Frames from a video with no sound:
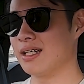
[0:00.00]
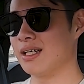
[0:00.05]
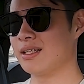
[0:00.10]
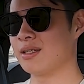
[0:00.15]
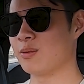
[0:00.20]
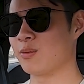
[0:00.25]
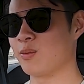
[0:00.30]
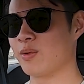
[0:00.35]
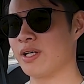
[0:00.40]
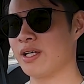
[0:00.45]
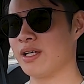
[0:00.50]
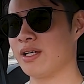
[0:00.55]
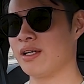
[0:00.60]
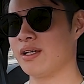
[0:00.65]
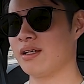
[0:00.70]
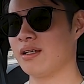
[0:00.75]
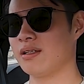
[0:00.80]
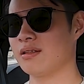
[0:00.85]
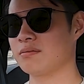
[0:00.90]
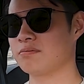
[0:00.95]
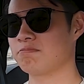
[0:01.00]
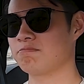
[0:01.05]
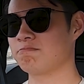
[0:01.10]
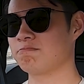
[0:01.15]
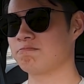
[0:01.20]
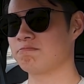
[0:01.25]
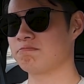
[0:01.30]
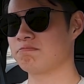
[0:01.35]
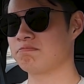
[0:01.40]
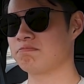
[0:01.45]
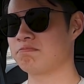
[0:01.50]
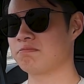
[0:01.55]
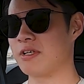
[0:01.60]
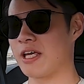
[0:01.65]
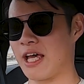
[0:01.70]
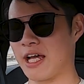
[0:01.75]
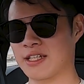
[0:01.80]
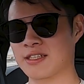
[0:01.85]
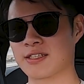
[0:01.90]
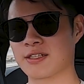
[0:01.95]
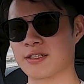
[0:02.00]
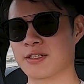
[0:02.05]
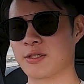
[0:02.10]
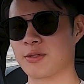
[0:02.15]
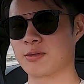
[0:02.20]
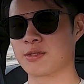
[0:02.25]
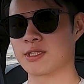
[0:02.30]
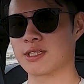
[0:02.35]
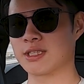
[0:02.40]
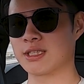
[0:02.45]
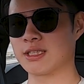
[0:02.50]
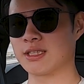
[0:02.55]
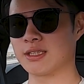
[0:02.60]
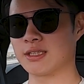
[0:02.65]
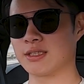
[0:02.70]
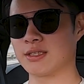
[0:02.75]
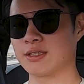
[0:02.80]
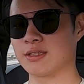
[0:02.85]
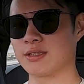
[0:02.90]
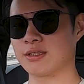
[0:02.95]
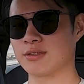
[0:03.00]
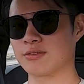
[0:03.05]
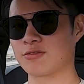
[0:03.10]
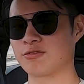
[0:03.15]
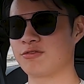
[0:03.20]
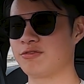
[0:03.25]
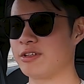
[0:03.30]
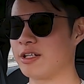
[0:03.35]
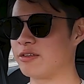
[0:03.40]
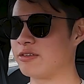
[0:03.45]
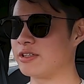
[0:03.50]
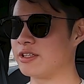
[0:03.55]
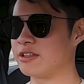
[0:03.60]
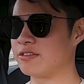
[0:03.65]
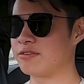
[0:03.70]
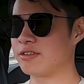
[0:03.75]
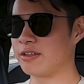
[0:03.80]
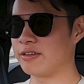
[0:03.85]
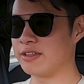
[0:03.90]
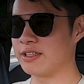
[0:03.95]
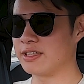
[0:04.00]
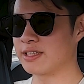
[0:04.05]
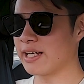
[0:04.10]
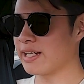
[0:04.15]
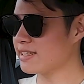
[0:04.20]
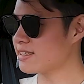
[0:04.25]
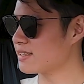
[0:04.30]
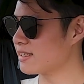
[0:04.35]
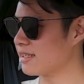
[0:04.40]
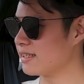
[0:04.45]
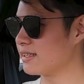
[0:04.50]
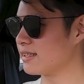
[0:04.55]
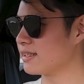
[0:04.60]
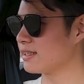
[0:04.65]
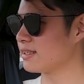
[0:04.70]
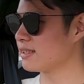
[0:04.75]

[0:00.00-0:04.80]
in a way executed very, very nicely.